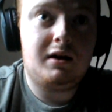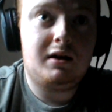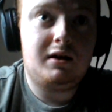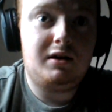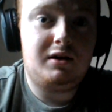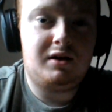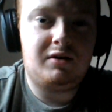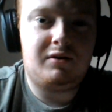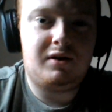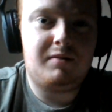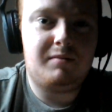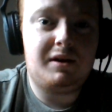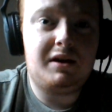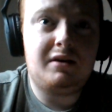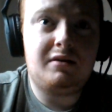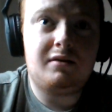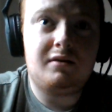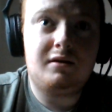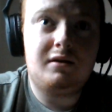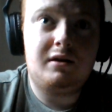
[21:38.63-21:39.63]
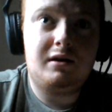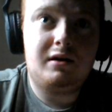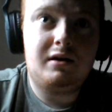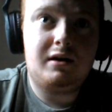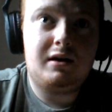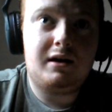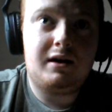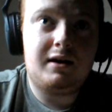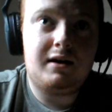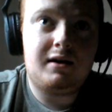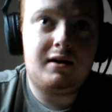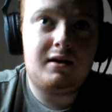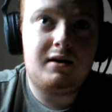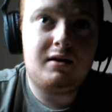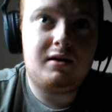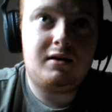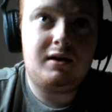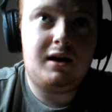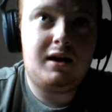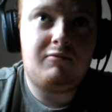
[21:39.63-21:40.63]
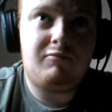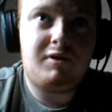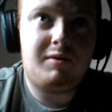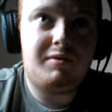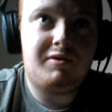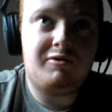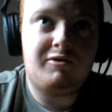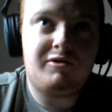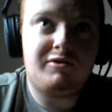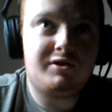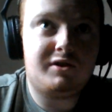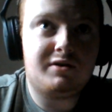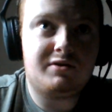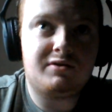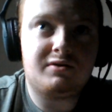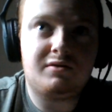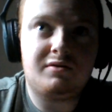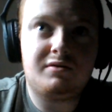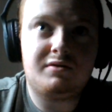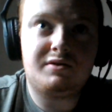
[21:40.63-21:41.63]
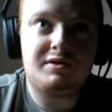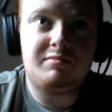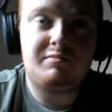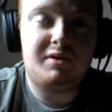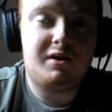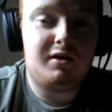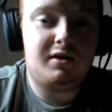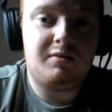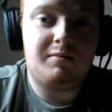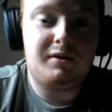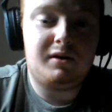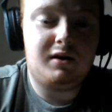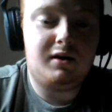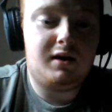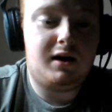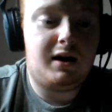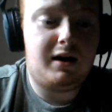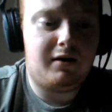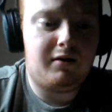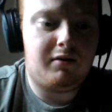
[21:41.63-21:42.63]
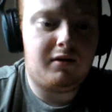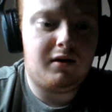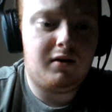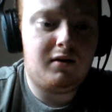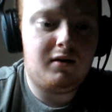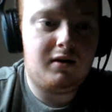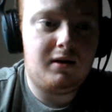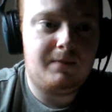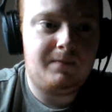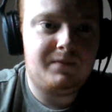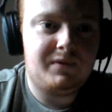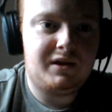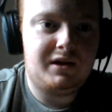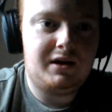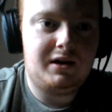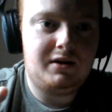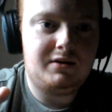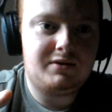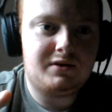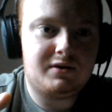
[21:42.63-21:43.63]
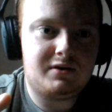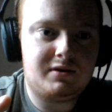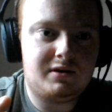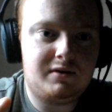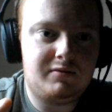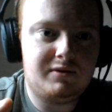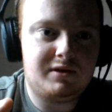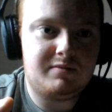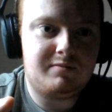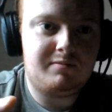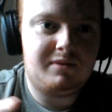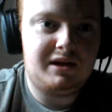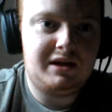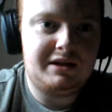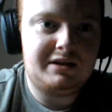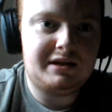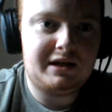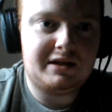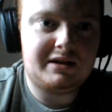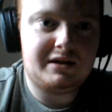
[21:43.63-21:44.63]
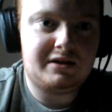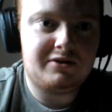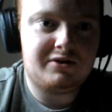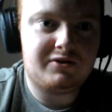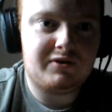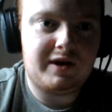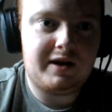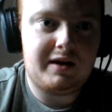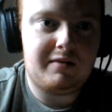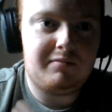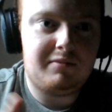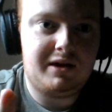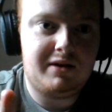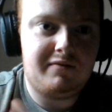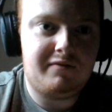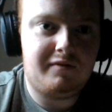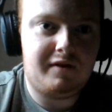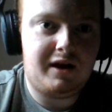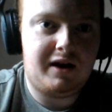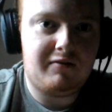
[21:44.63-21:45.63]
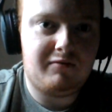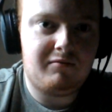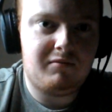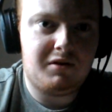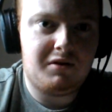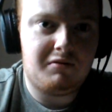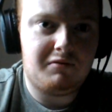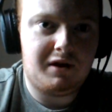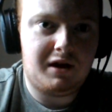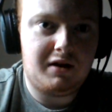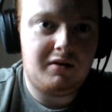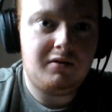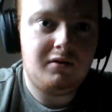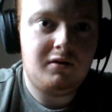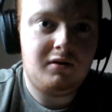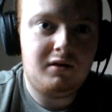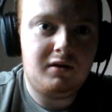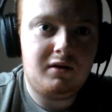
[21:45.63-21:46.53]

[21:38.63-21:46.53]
You know what I mean. Yeah, Romain Grosjean has done superbly, I think. He was P6 in Australia and P5 in Bahrain.